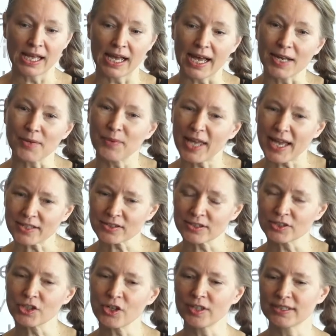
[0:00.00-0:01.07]
and we actually
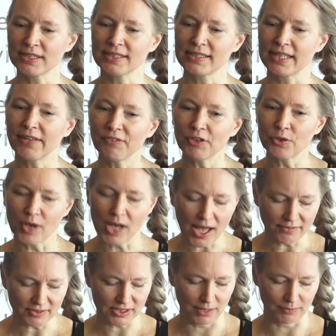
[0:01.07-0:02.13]
thought that if you
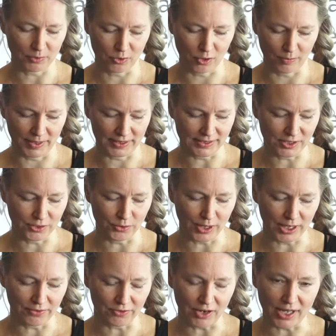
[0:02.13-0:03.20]
have some comments, you
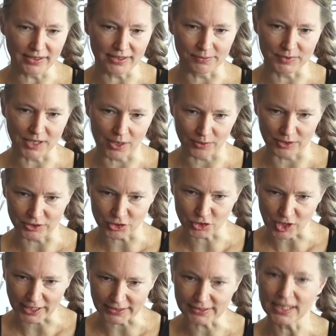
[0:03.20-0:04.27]
can write them down in the
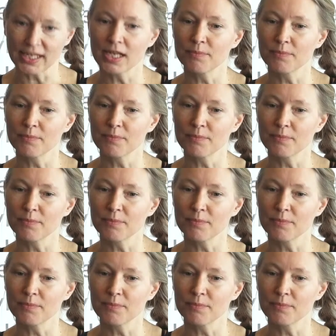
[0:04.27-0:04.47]
chat